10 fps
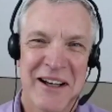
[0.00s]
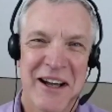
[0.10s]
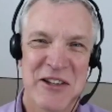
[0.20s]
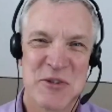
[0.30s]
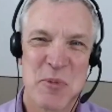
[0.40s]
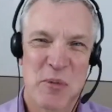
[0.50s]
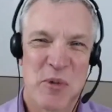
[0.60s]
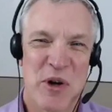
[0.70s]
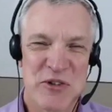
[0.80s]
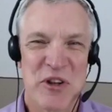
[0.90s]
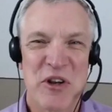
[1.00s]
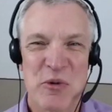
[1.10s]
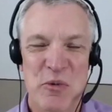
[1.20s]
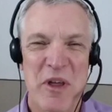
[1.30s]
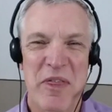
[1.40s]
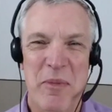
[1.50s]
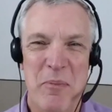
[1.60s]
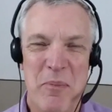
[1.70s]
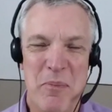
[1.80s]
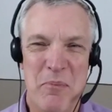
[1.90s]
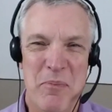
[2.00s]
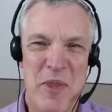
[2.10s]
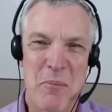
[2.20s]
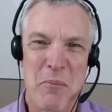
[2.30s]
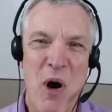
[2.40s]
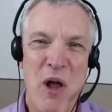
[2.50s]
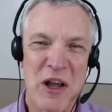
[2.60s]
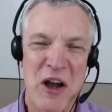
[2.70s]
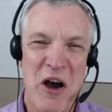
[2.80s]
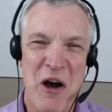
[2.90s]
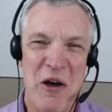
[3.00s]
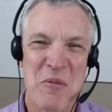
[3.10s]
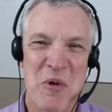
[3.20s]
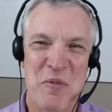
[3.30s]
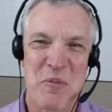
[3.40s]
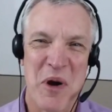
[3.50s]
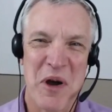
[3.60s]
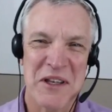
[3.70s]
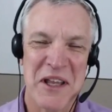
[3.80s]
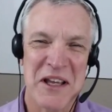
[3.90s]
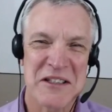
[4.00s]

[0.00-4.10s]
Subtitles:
it's Mark Bossert here with the Pawlik Automotive Podcast.